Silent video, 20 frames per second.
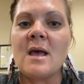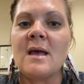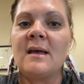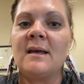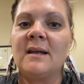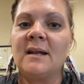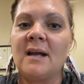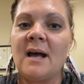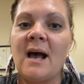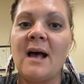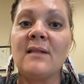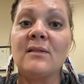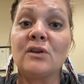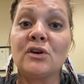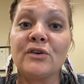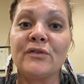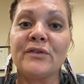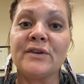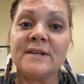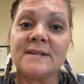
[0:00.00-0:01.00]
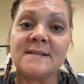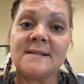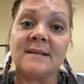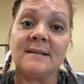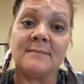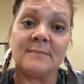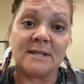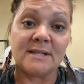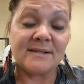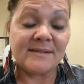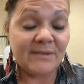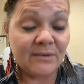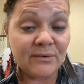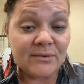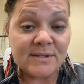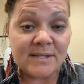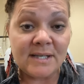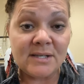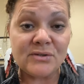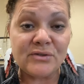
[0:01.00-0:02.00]
And I learned this in my
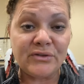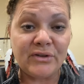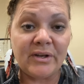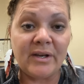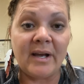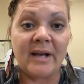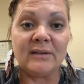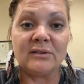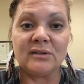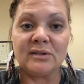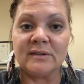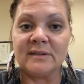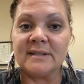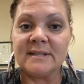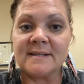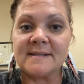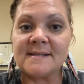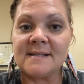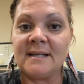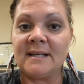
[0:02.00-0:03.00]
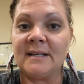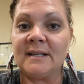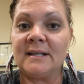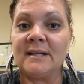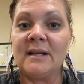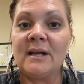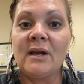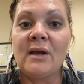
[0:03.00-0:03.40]
student teaching. I learned this in